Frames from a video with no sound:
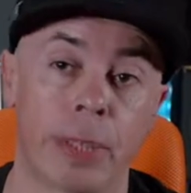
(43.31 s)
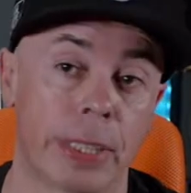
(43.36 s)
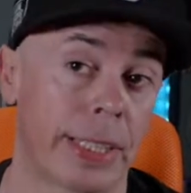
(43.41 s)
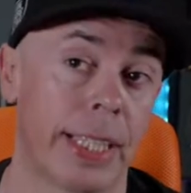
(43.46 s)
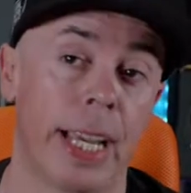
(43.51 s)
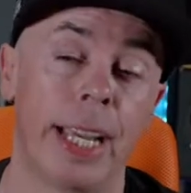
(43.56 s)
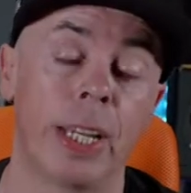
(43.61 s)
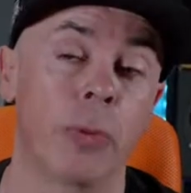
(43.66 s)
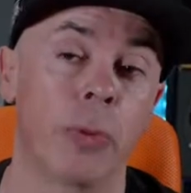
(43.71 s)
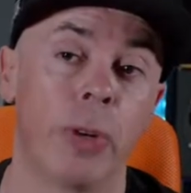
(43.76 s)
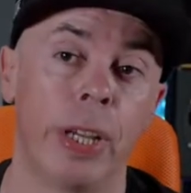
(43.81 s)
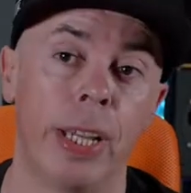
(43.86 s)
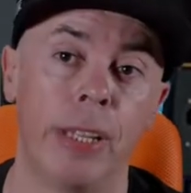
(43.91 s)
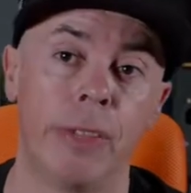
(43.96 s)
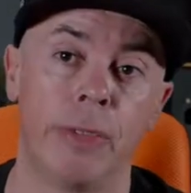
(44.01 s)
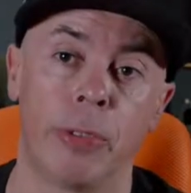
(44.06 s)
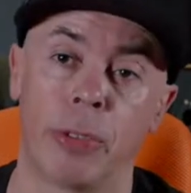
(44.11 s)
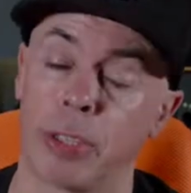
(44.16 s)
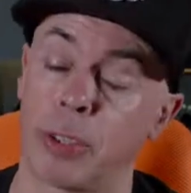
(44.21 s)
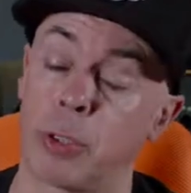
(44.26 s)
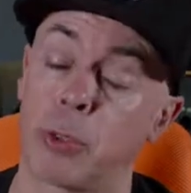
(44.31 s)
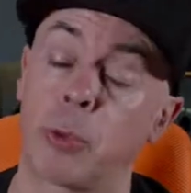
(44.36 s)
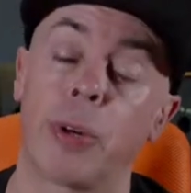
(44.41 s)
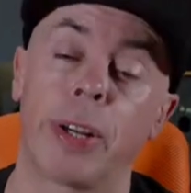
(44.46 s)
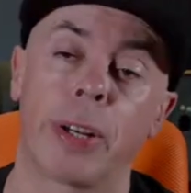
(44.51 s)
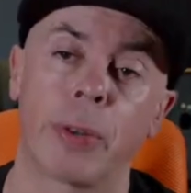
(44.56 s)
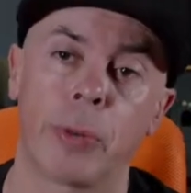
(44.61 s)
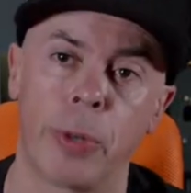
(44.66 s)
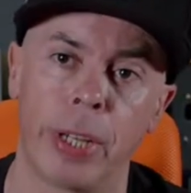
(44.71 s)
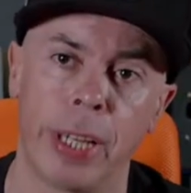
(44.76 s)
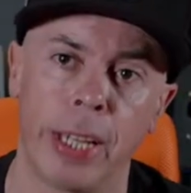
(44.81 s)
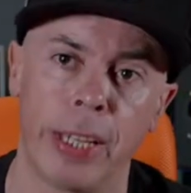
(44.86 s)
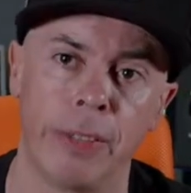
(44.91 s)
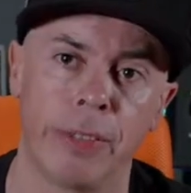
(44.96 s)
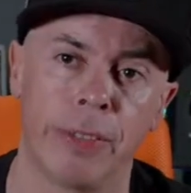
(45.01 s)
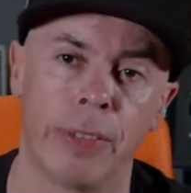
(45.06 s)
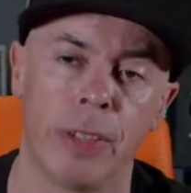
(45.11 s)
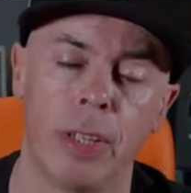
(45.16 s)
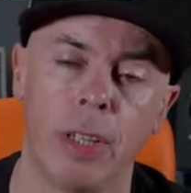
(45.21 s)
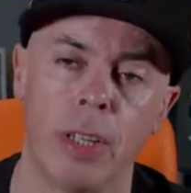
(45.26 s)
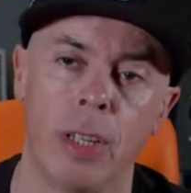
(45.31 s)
a sine wave or a square wave.